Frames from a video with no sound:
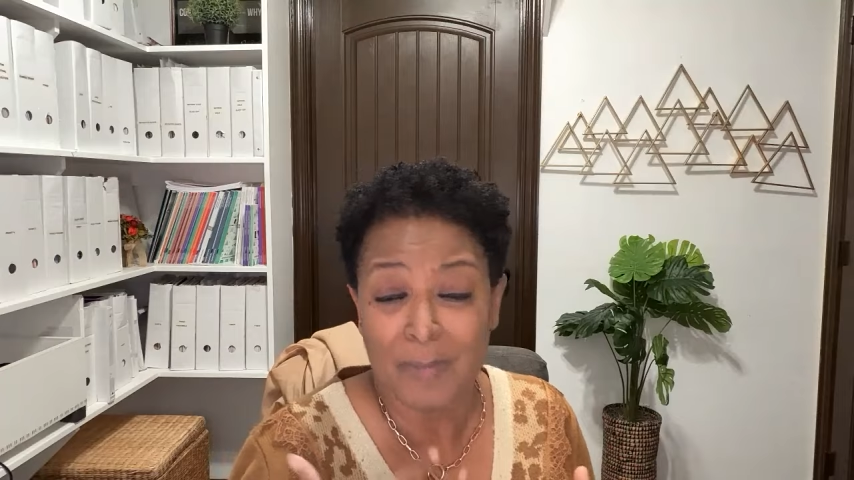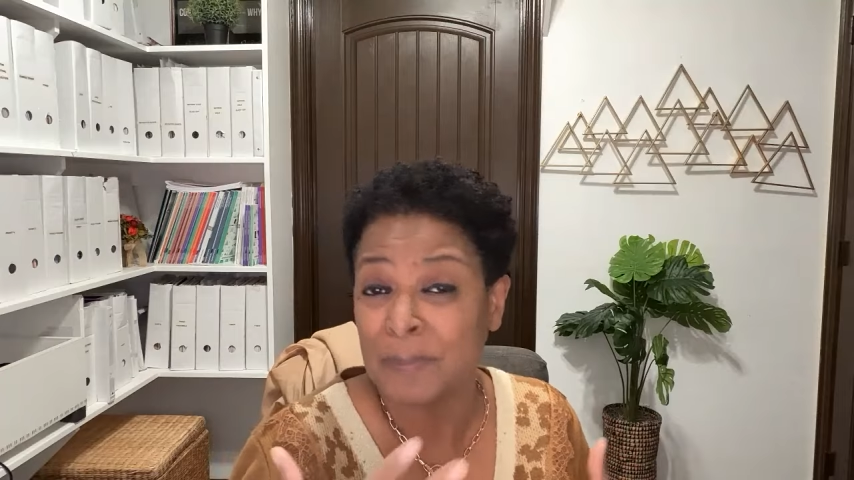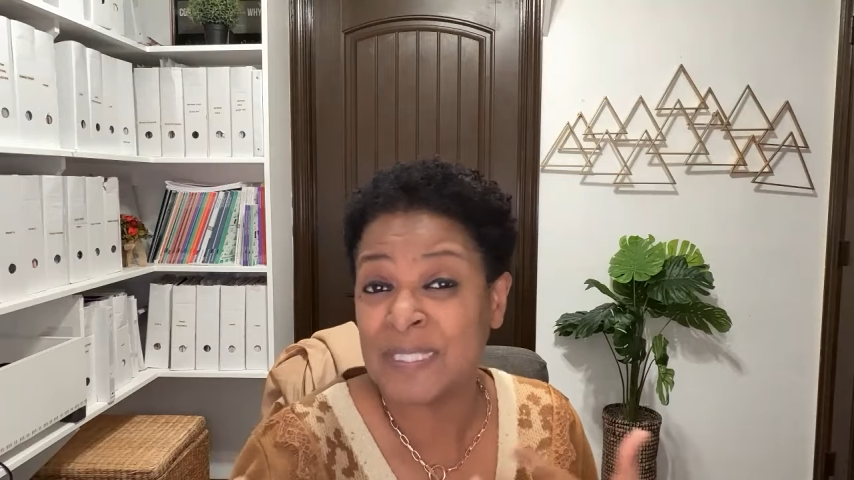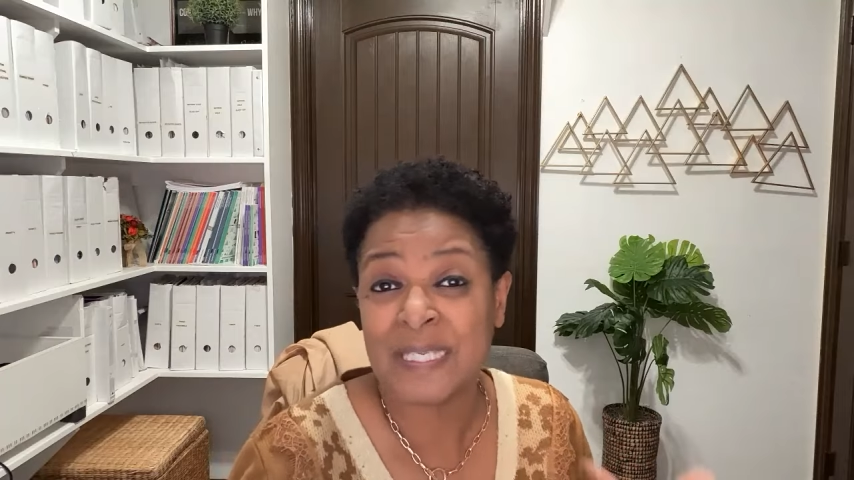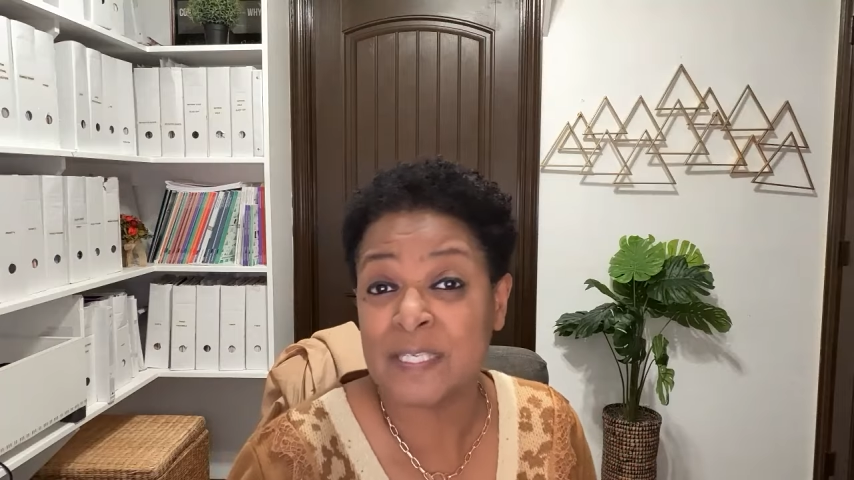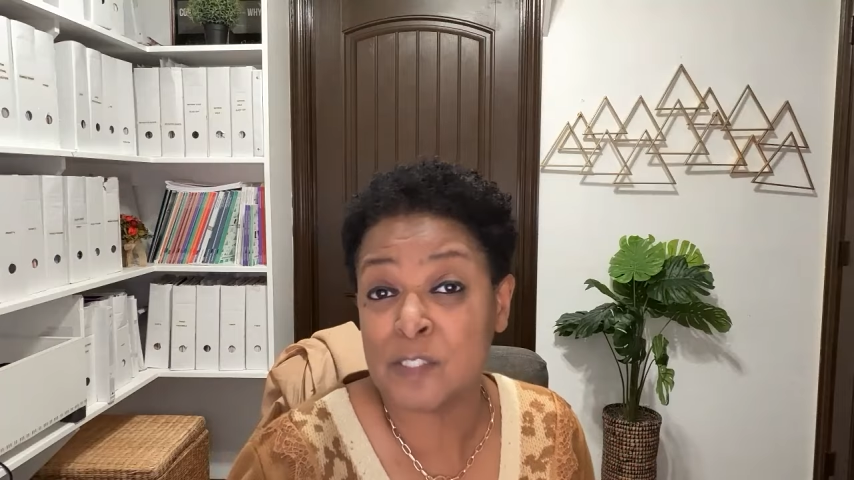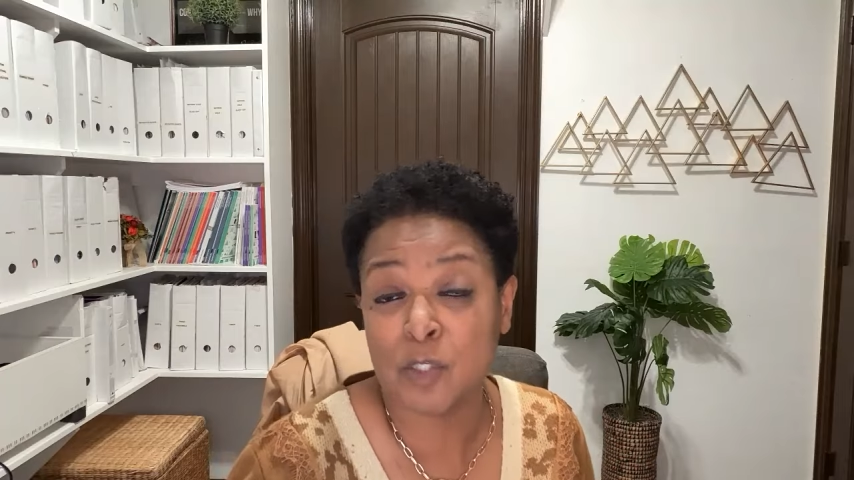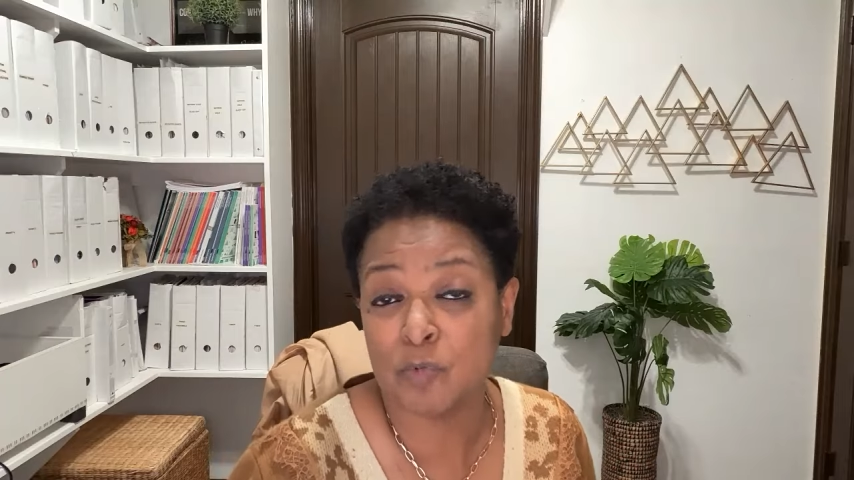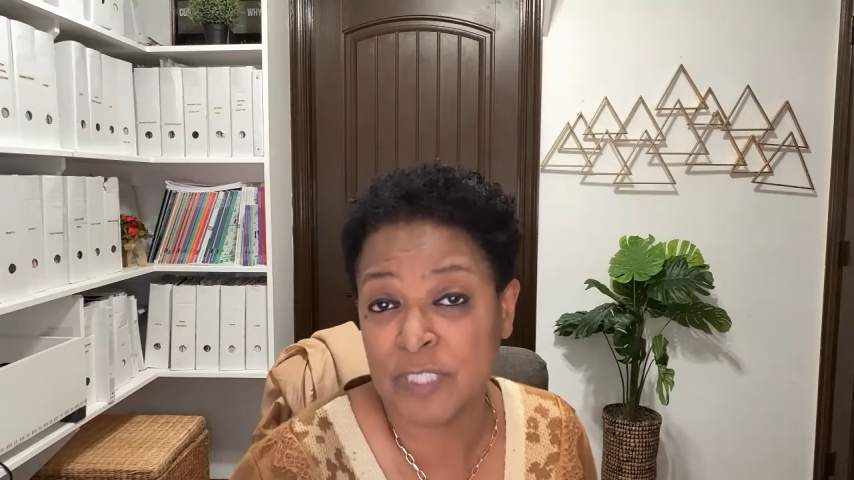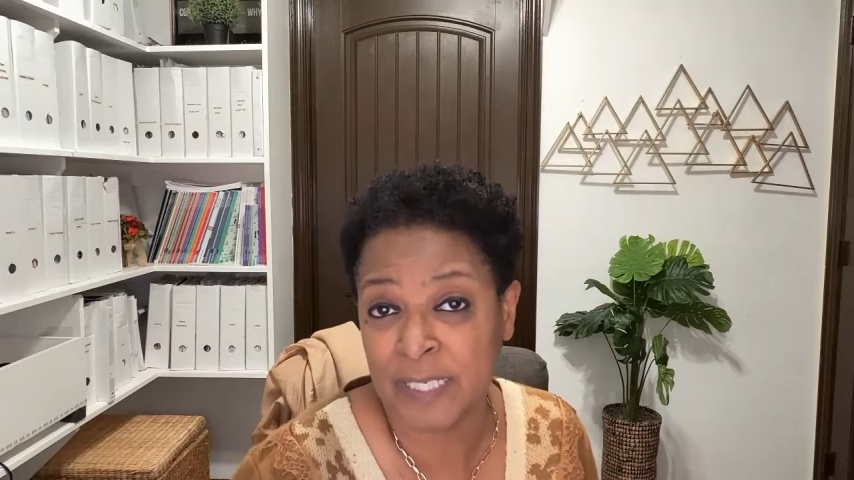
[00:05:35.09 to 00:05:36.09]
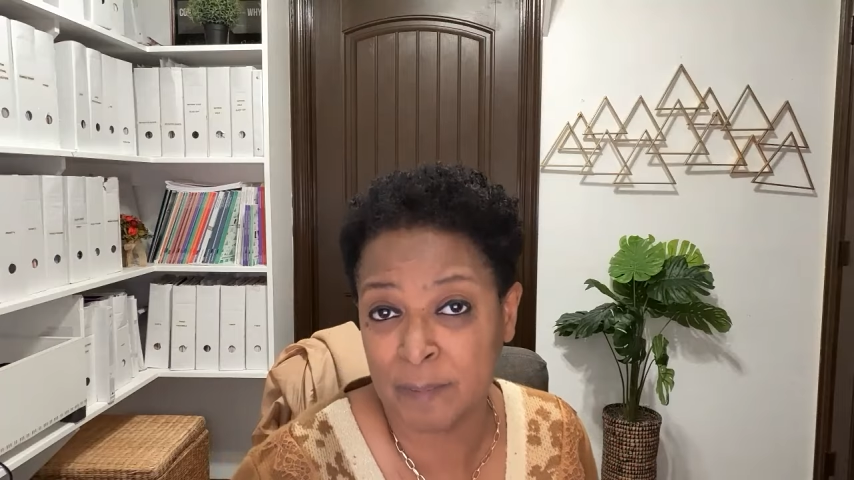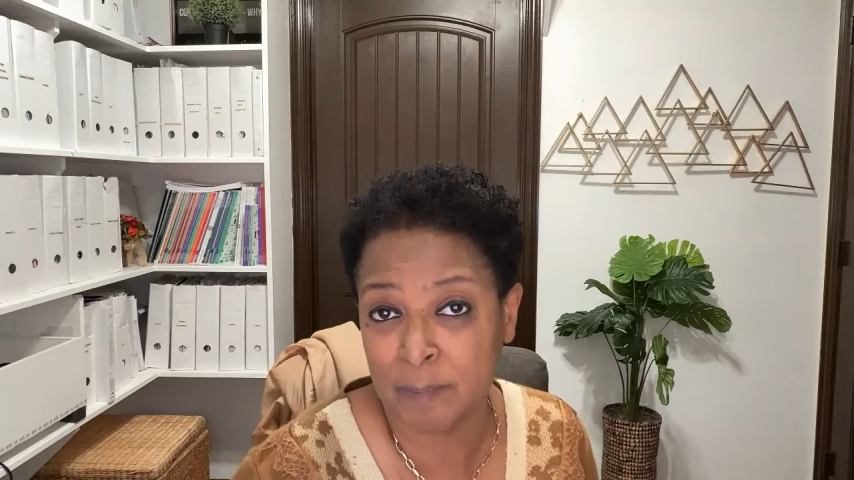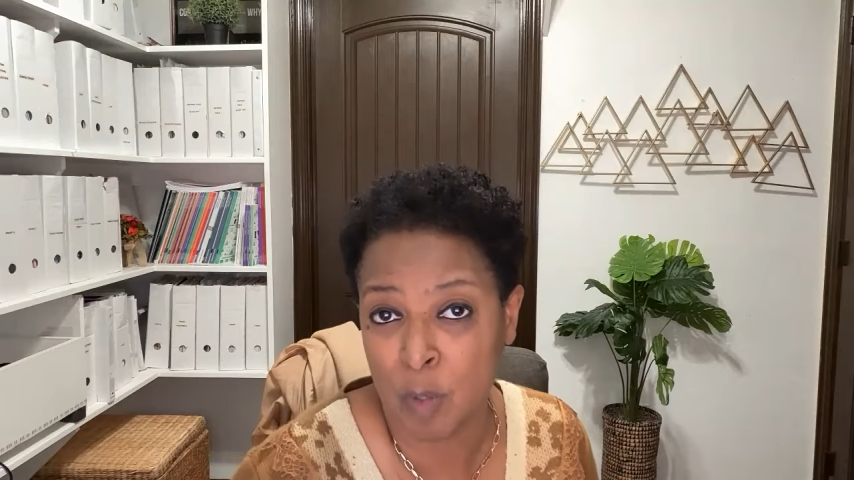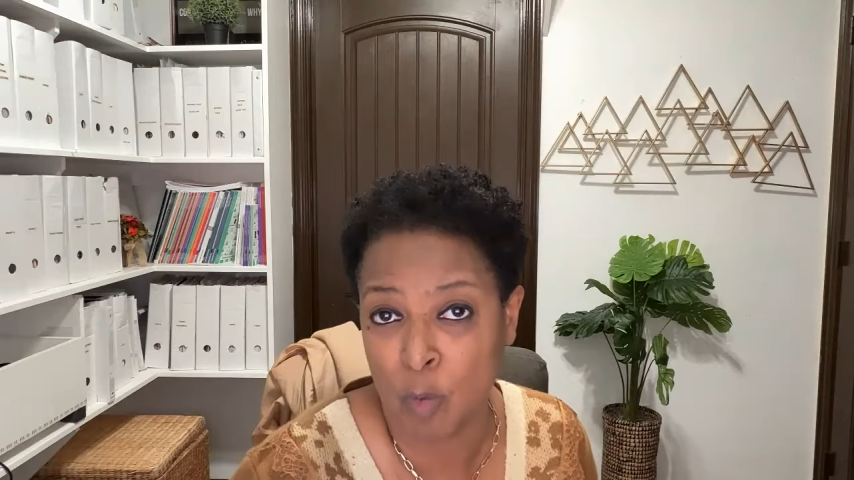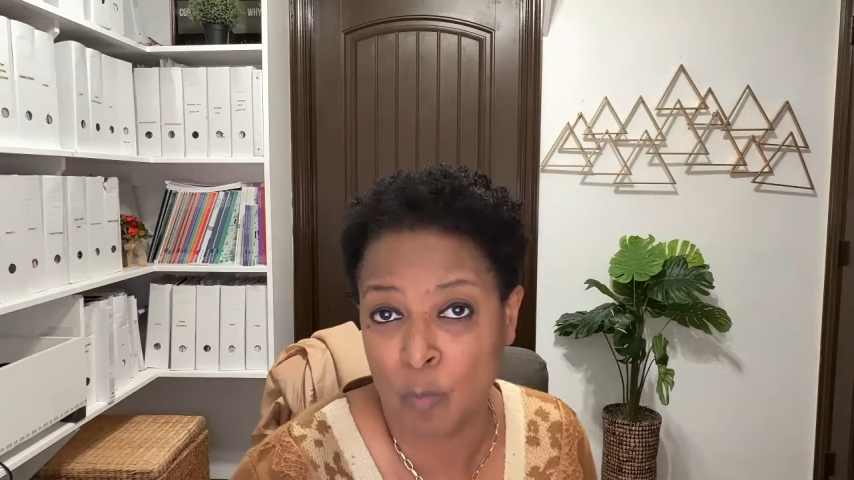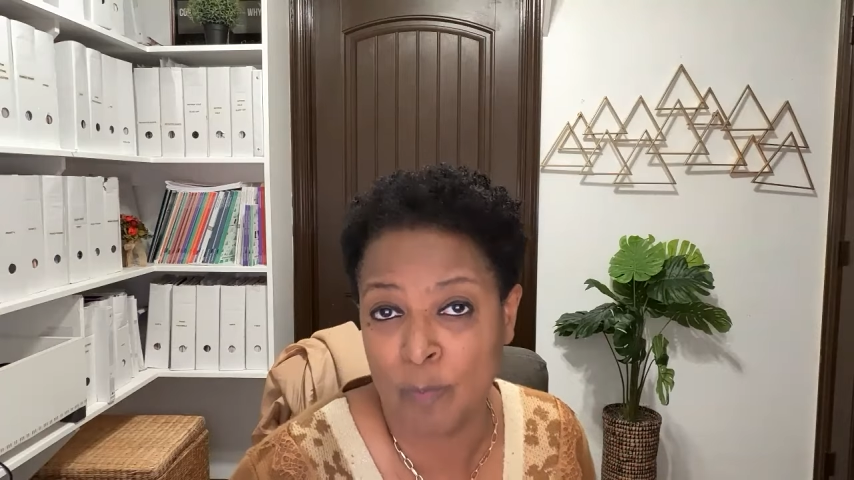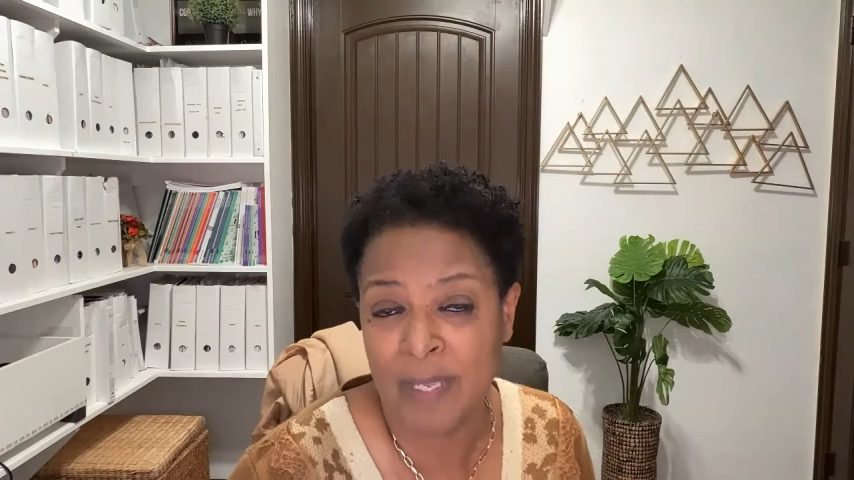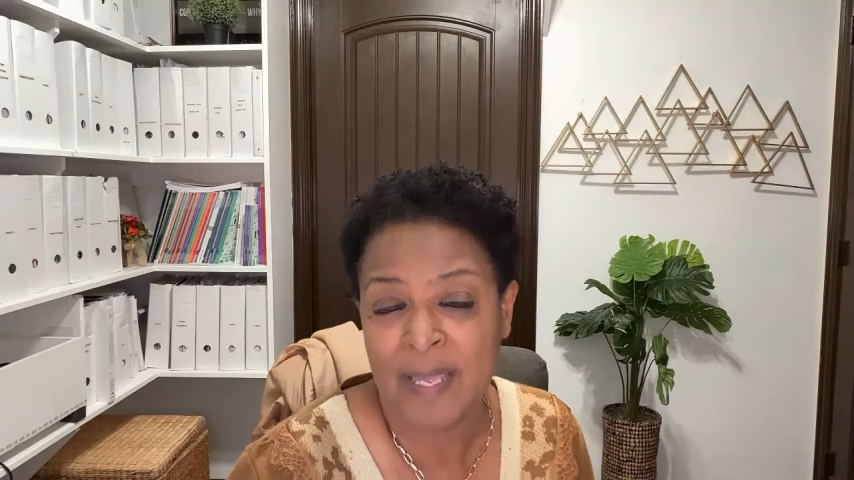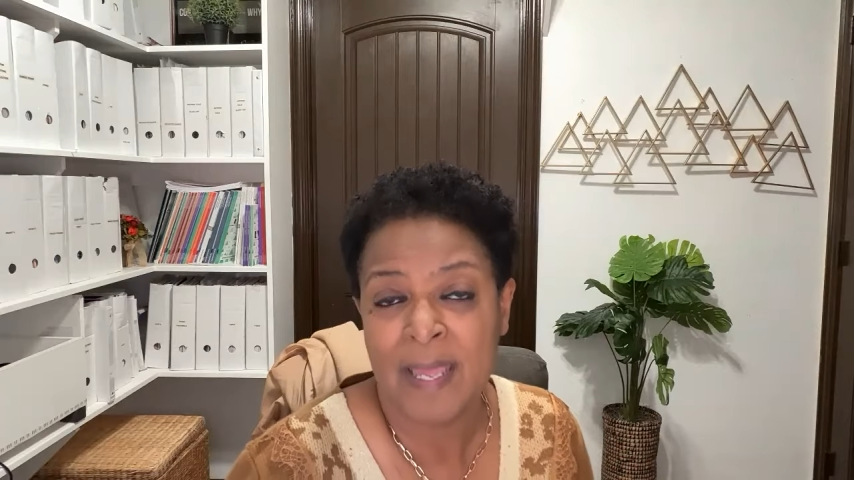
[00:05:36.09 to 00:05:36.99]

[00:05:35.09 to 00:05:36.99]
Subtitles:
but the kids don't take them home.